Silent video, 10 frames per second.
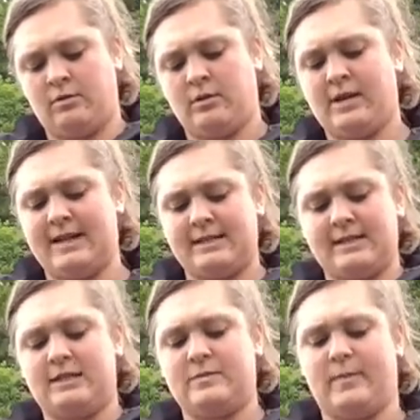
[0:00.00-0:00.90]

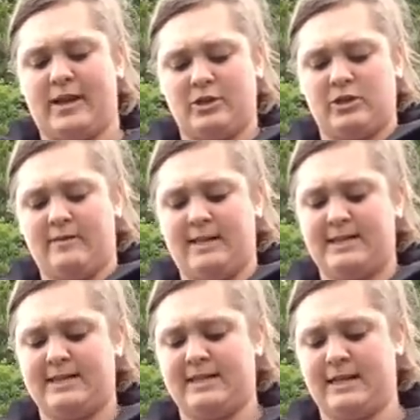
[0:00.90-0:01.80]
especially with the
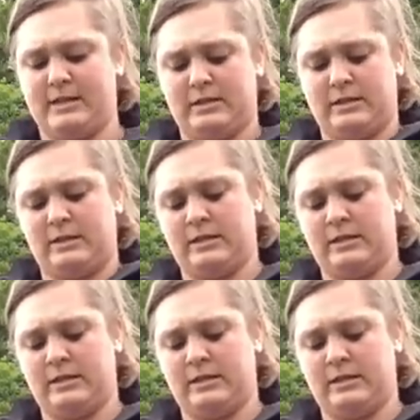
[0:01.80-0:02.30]
scissors.